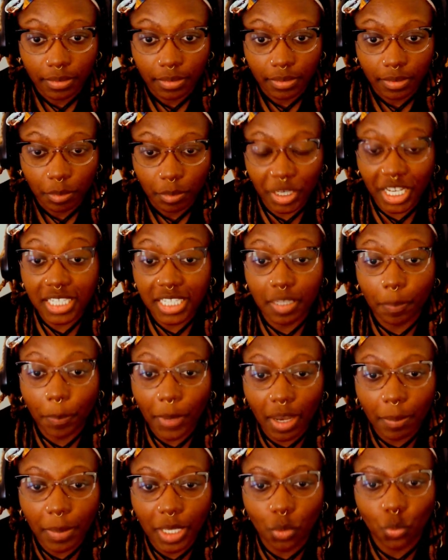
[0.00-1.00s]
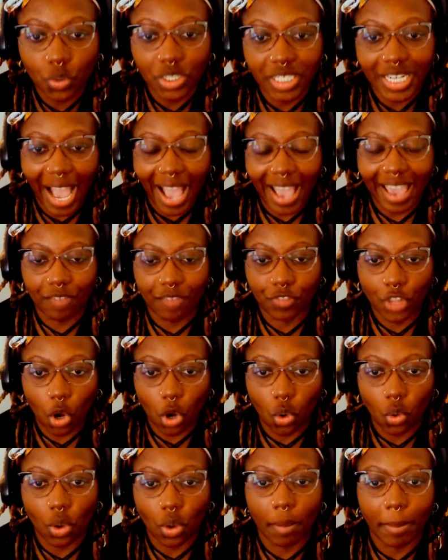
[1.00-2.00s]
Because the public would not have
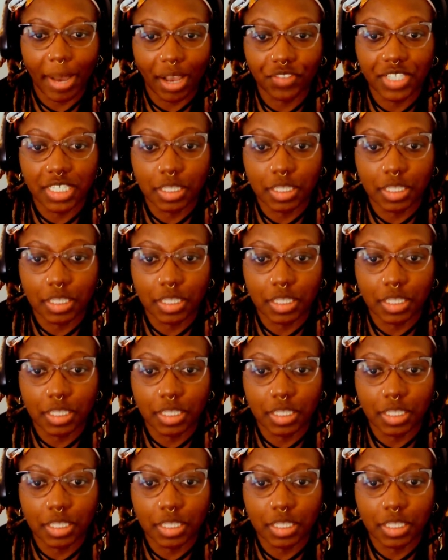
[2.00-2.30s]
known about this